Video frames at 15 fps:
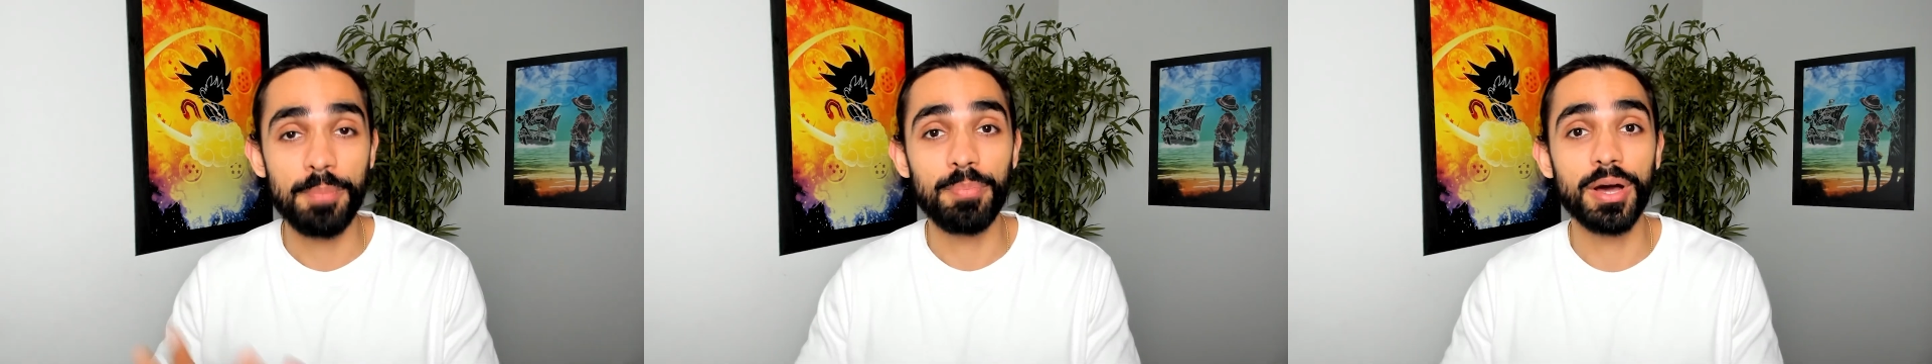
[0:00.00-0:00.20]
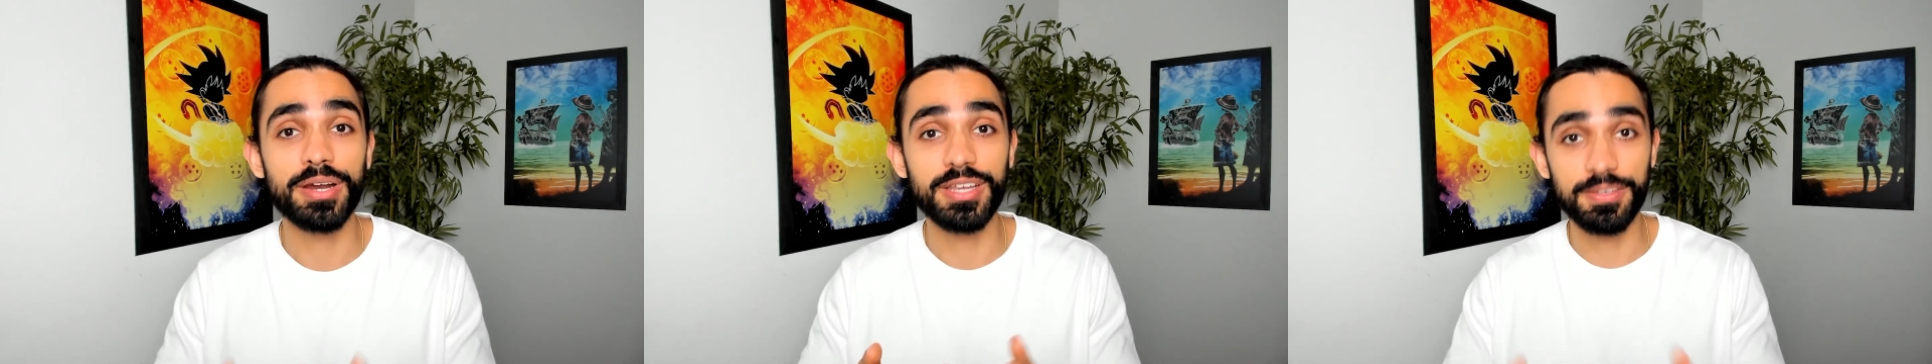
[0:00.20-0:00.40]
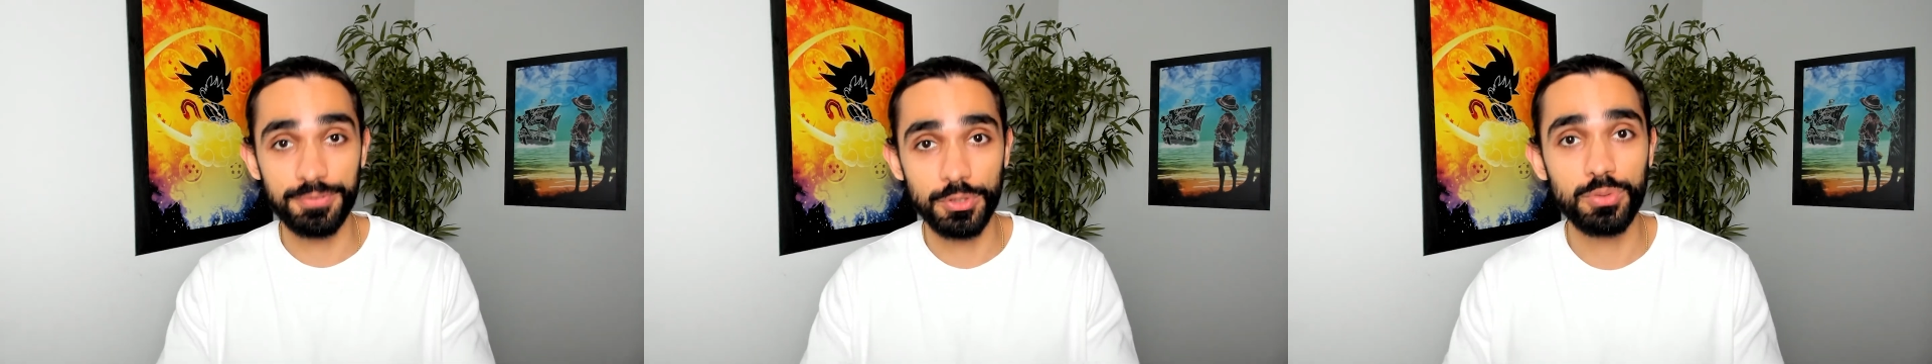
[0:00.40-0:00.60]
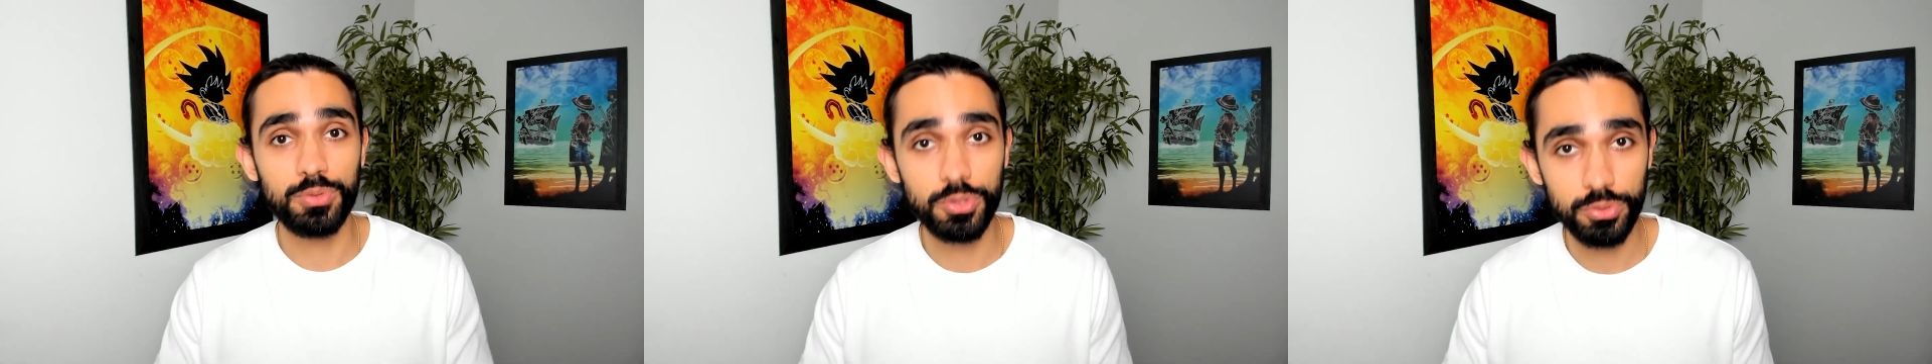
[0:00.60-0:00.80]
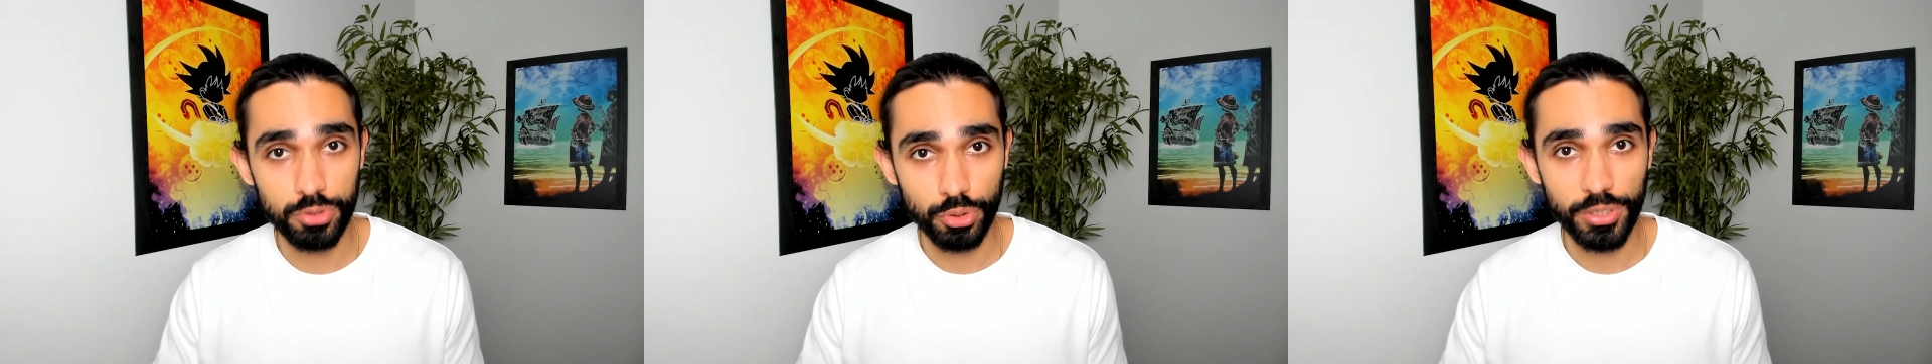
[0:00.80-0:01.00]
But if you
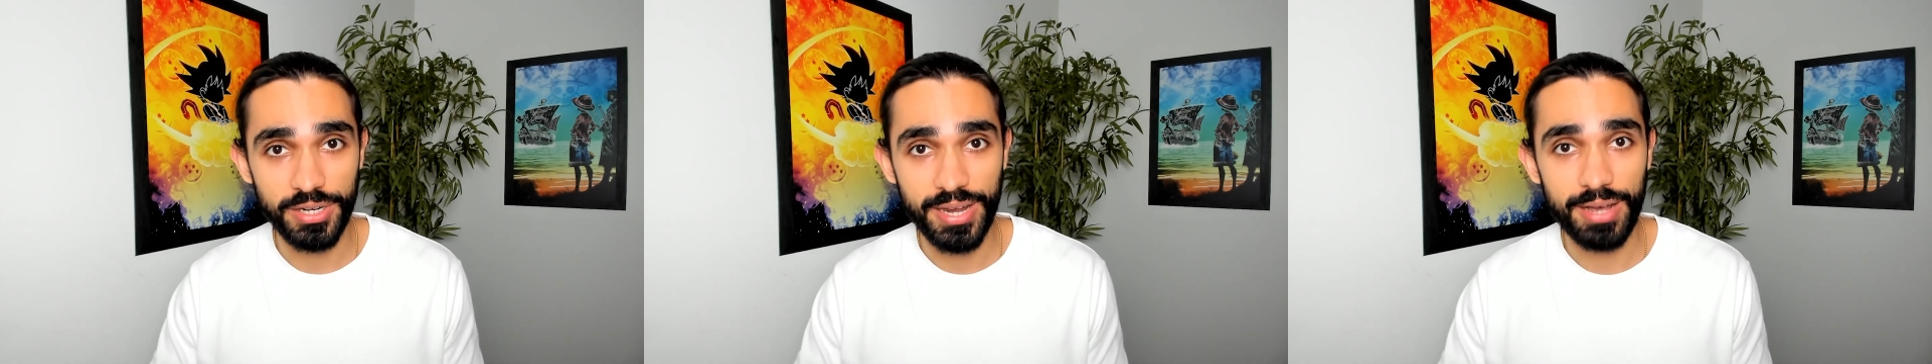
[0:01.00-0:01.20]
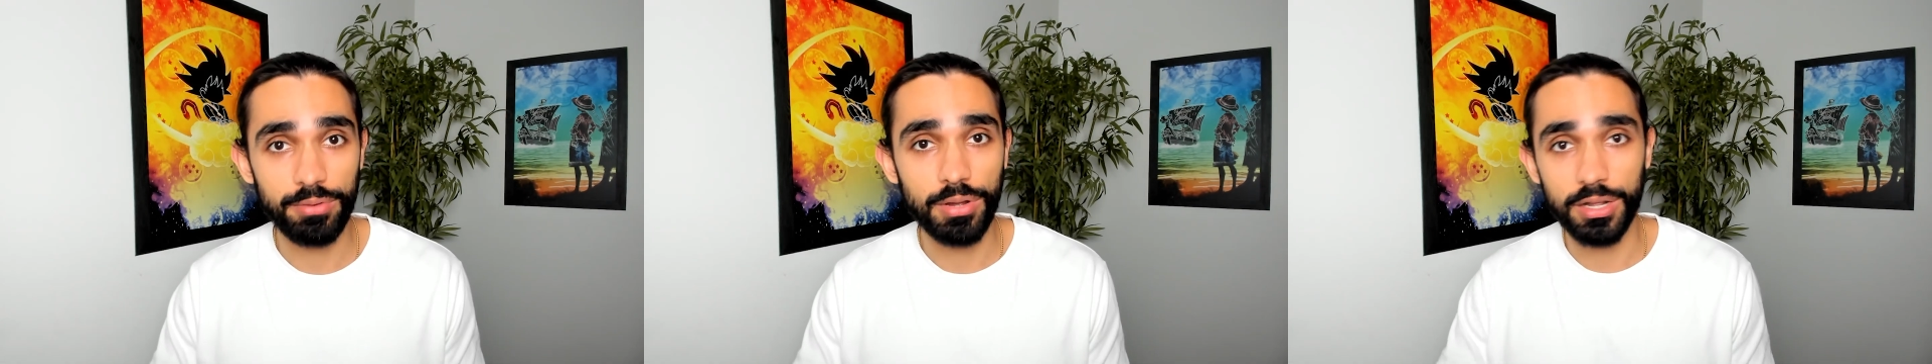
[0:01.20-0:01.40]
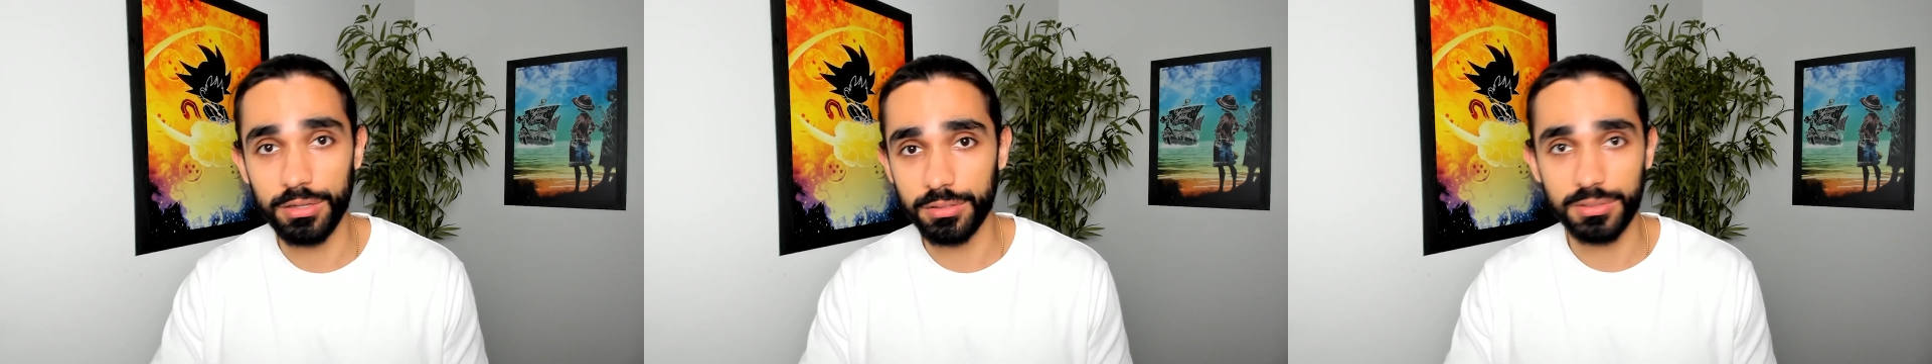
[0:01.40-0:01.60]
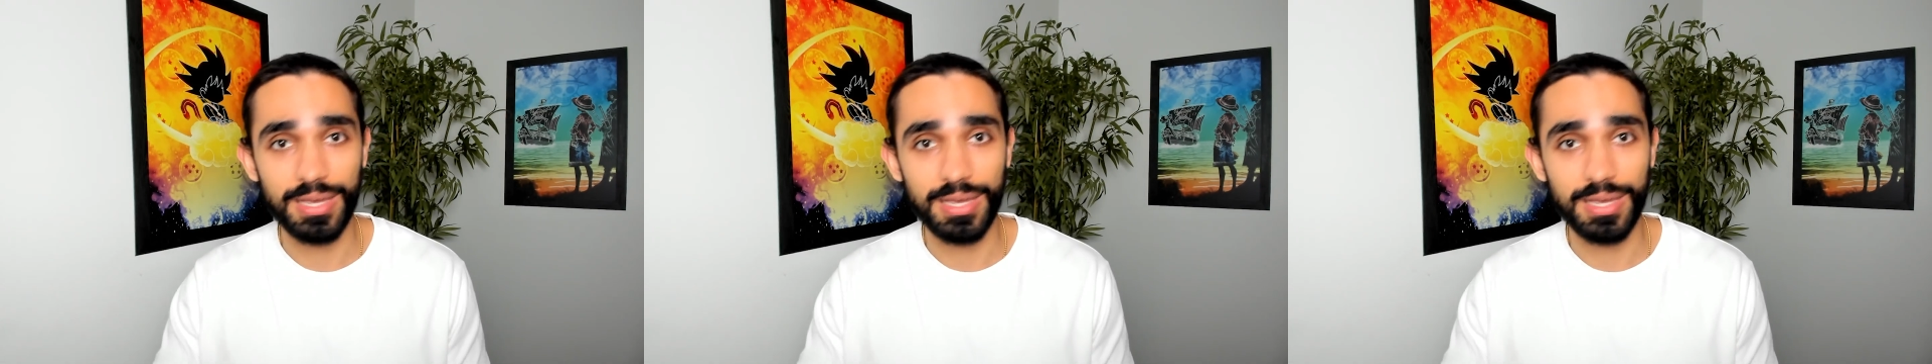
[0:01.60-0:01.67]
do join now, I'll